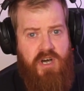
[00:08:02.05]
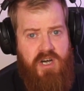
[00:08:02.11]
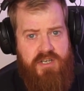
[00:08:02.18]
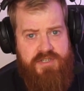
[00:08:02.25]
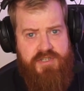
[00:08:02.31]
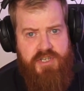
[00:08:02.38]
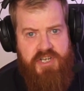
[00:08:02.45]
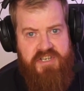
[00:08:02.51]

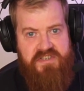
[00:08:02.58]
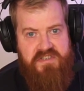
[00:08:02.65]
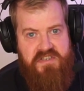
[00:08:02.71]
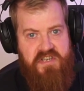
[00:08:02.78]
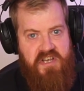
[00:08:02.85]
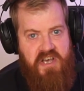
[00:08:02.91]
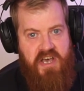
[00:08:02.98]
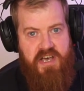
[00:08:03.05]

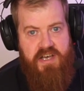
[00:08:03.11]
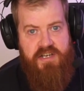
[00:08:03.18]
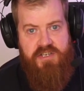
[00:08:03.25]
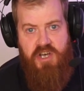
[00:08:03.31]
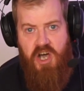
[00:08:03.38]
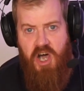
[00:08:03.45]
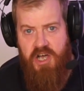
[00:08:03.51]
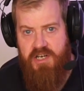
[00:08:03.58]
arsonist had
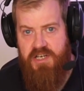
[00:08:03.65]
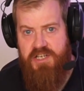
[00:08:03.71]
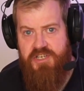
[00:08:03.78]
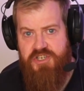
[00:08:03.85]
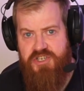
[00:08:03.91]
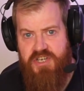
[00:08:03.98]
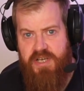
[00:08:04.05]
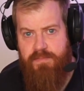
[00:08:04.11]
oddly
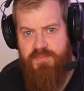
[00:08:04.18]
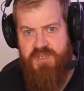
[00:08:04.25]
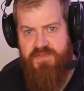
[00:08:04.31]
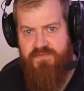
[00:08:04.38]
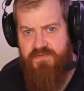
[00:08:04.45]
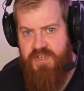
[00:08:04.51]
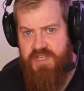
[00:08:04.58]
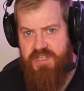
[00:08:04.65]
shaped
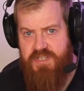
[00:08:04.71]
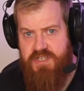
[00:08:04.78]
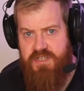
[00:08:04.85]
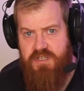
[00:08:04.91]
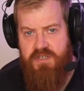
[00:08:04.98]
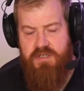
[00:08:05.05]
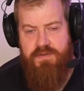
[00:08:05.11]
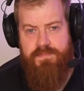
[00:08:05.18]
feet.
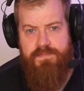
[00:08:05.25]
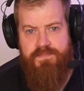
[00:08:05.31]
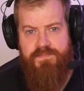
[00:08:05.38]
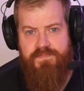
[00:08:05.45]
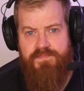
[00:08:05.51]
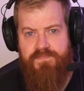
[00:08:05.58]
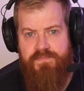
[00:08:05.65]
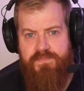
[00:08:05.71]

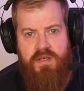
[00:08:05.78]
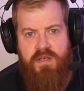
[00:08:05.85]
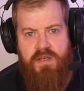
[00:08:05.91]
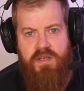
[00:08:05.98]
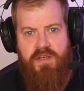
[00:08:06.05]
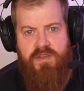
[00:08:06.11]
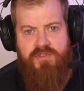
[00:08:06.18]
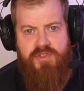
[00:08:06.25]

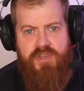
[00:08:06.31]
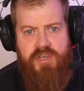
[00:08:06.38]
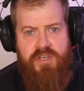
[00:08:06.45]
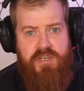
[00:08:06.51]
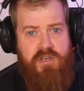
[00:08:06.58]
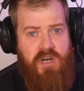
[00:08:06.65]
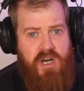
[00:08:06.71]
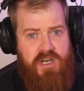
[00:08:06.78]

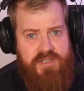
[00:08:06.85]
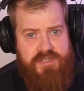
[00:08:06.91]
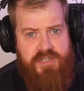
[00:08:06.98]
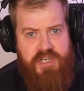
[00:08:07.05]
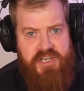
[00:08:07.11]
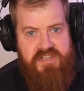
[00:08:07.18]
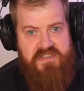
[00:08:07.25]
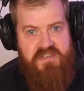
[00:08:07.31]
The
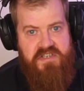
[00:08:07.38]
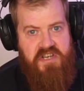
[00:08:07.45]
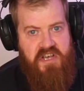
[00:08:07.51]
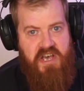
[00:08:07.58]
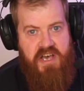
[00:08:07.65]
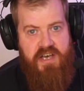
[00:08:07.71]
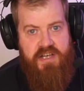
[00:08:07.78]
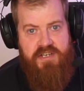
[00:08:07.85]
arsonist
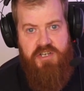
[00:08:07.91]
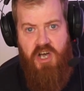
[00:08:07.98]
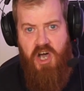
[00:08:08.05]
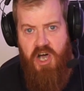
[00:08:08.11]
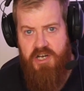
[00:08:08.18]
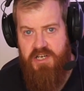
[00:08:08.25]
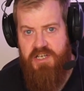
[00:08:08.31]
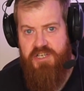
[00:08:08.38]
had
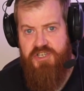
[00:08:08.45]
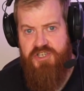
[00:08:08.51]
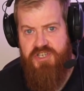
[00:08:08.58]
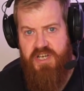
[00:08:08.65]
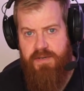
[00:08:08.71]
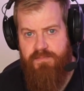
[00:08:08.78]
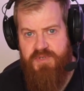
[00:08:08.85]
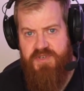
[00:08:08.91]
oddly
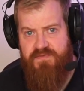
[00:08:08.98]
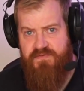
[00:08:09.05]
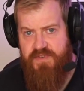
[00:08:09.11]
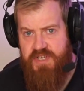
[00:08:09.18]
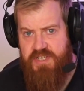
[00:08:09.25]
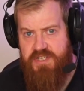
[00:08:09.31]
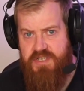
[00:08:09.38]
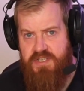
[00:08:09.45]
shaped
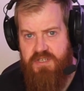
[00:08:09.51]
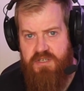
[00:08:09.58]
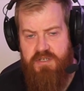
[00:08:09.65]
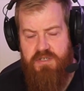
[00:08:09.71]
feet.